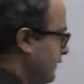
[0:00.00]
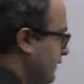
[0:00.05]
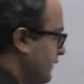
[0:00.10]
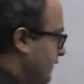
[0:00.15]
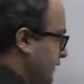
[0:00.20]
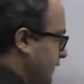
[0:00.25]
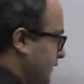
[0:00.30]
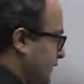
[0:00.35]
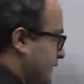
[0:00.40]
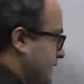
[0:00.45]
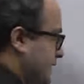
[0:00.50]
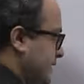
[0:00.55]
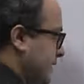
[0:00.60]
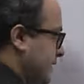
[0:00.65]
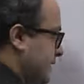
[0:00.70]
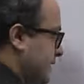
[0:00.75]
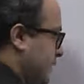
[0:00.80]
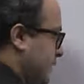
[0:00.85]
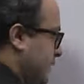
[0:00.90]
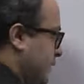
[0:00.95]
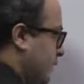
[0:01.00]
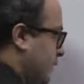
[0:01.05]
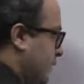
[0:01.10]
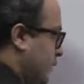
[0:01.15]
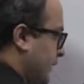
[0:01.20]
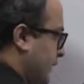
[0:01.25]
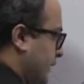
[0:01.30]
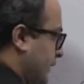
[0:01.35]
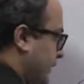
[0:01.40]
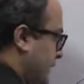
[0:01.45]
if this is x equal to
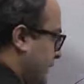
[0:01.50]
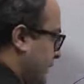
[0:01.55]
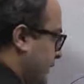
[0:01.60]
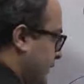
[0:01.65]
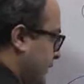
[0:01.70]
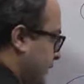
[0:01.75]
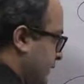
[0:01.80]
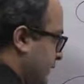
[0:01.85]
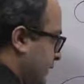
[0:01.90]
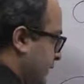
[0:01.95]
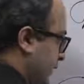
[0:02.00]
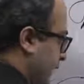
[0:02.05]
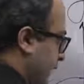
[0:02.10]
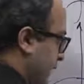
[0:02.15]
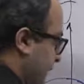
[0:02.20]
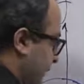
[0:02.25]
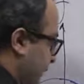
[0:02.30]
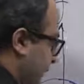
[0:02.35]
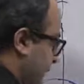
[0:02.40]
a, again,